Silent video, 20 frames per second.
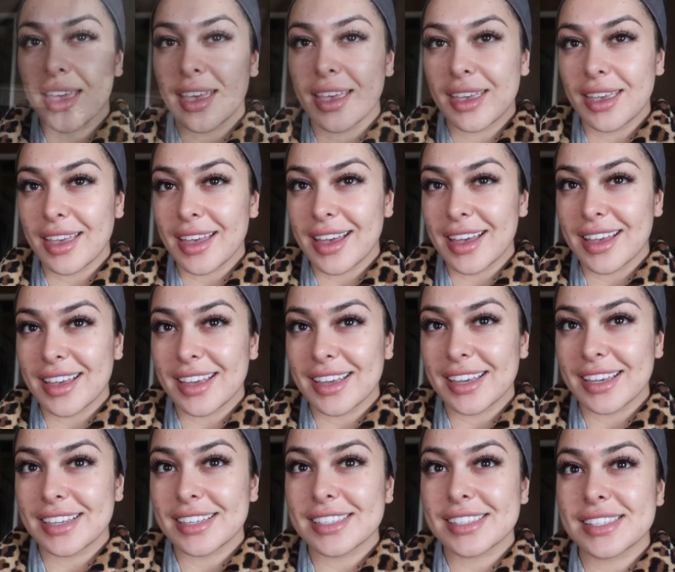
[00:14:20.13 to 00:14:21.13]
Hey
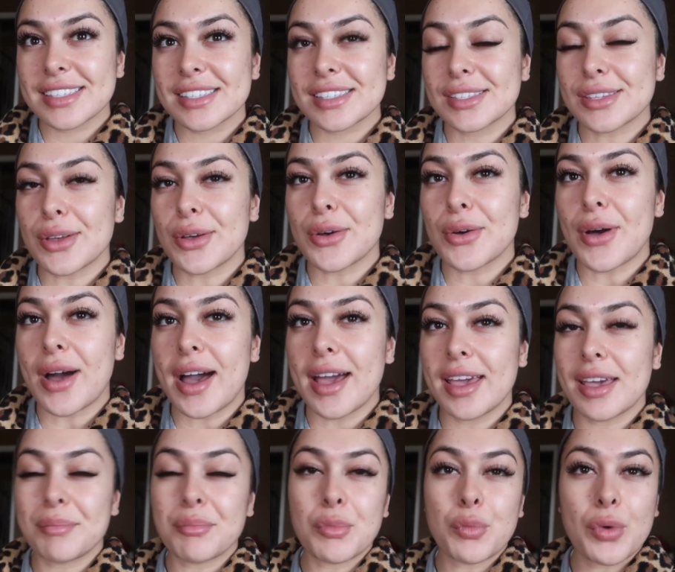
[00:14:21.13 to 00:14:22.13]
guys, so I
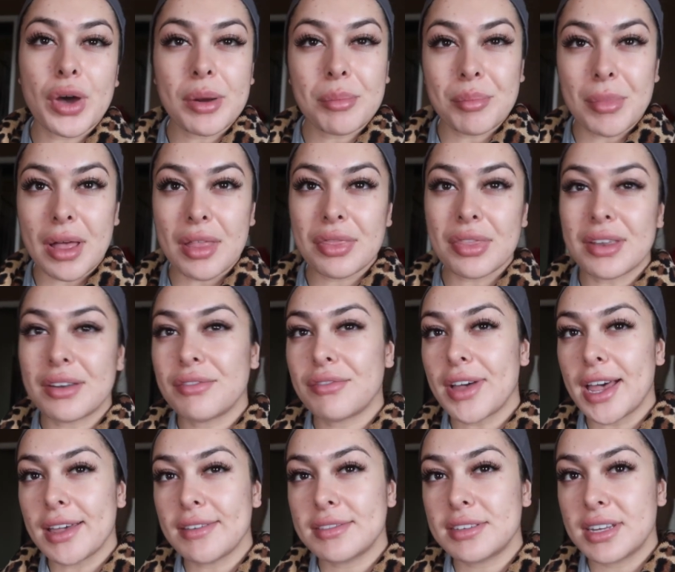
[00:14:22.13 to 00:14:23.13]
am one month and
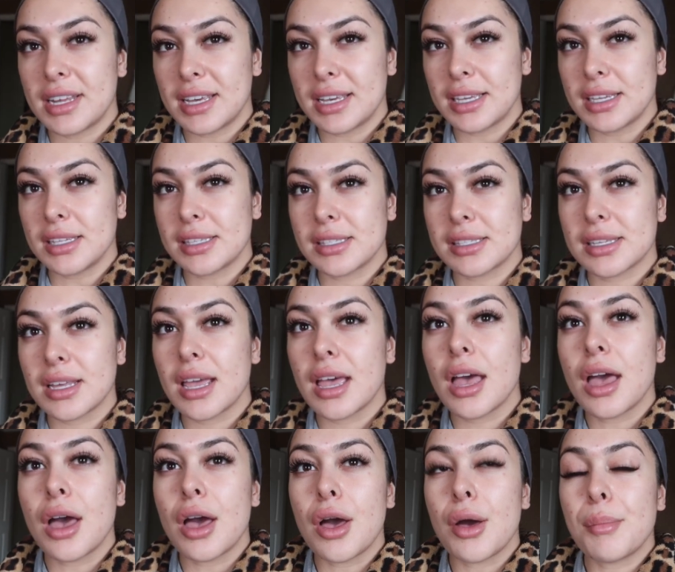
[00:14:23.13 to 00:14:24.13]
five days
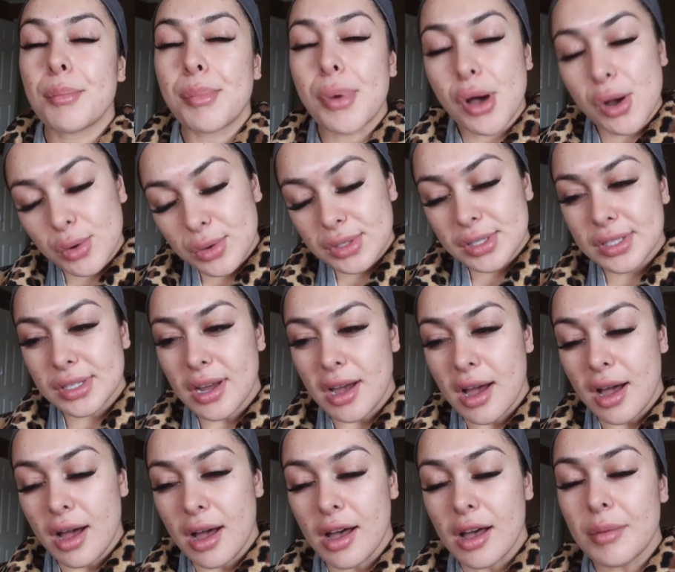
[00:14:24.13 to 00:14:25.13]

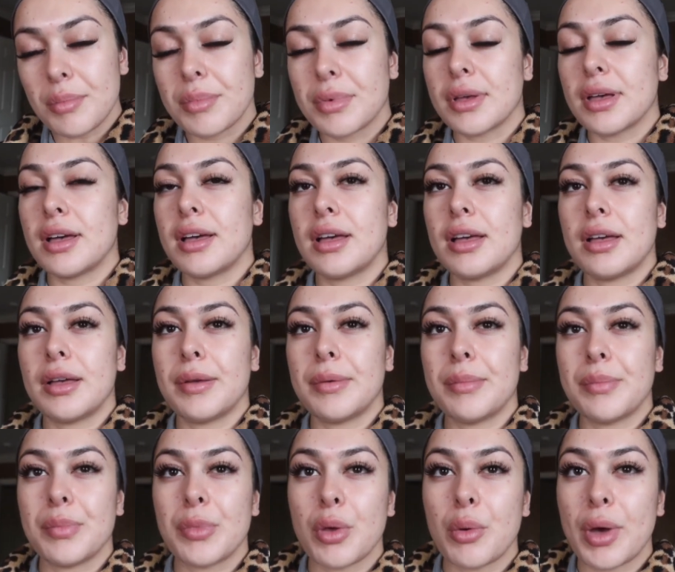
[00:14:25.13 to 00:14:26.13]
post-op.
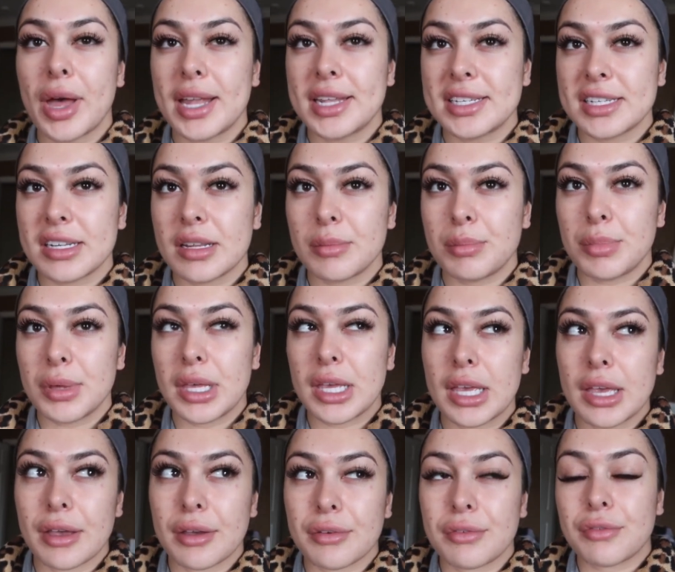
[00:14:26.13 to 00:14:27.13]
Um, what ended up
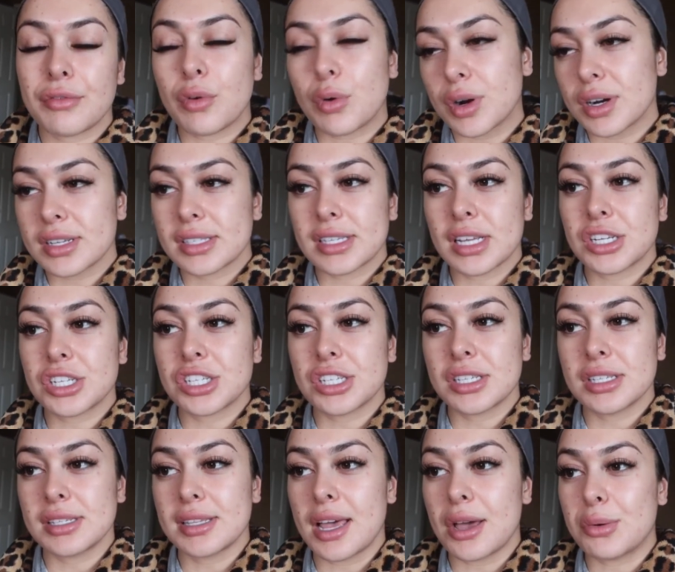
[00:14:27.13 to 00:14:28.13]
being four
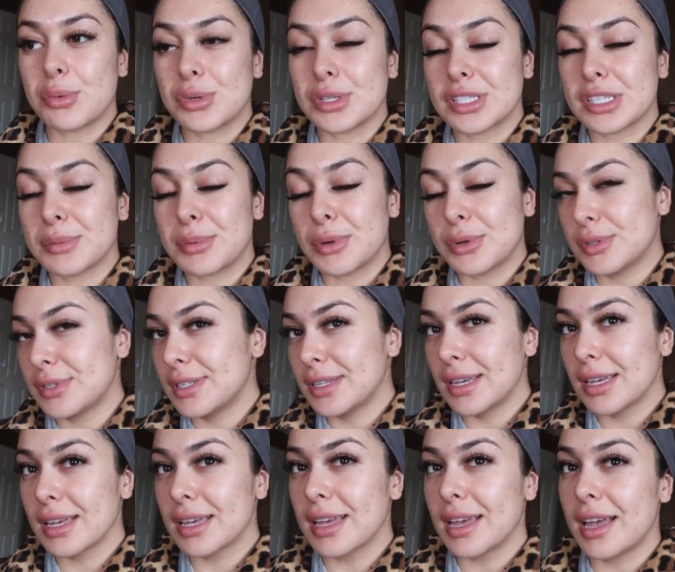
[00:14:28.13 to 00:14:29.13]
sessions that I was supposed to
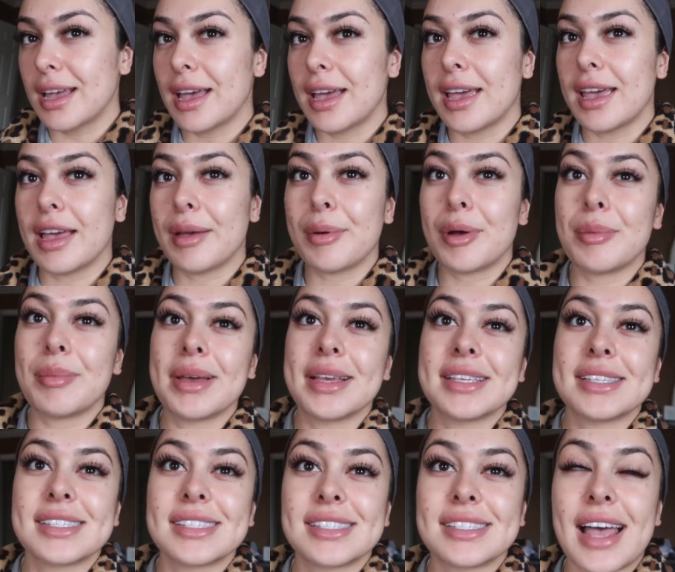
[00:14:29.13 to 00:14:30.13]
get. I am on
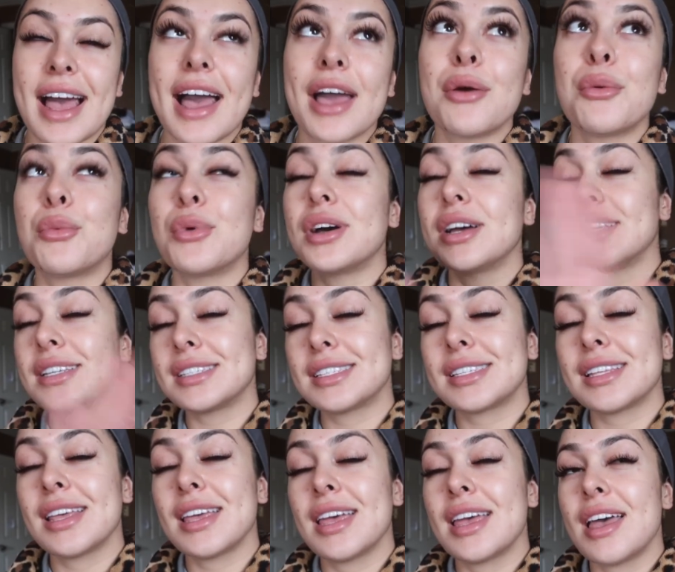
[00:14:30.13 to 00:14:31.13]
my, I
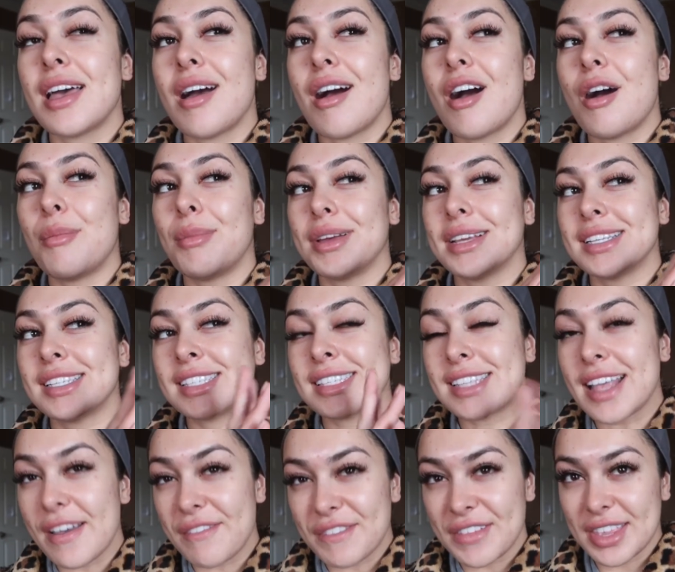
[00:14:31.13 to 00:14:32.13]
was on my
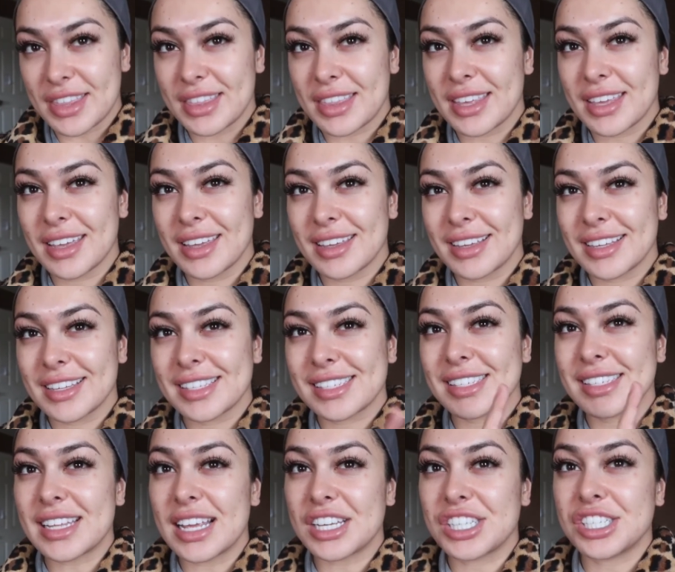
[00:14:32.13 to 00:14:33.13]
seventh
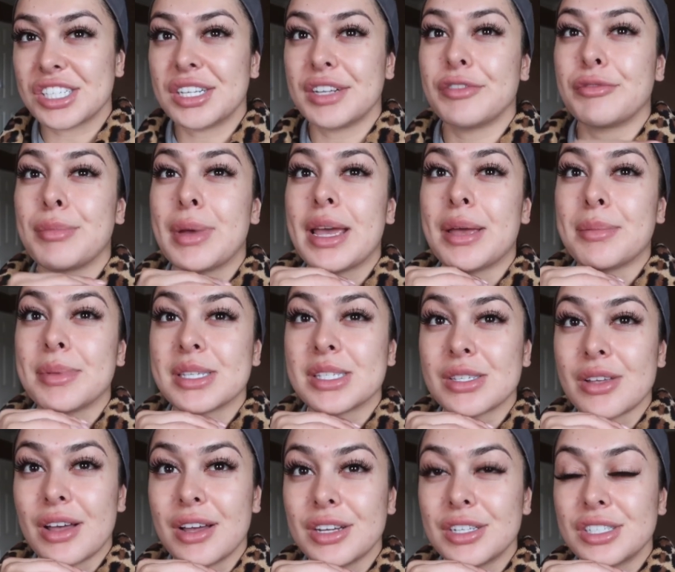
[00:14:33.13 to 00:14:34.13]
session of my
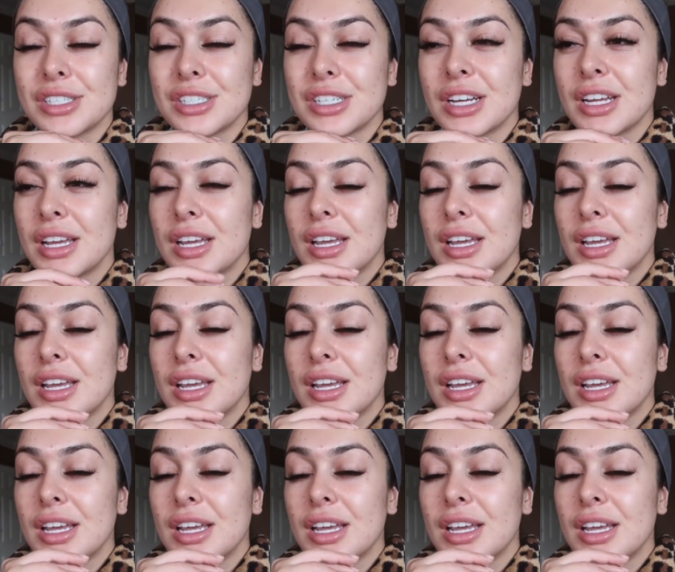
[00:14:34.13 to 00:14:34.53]
massage,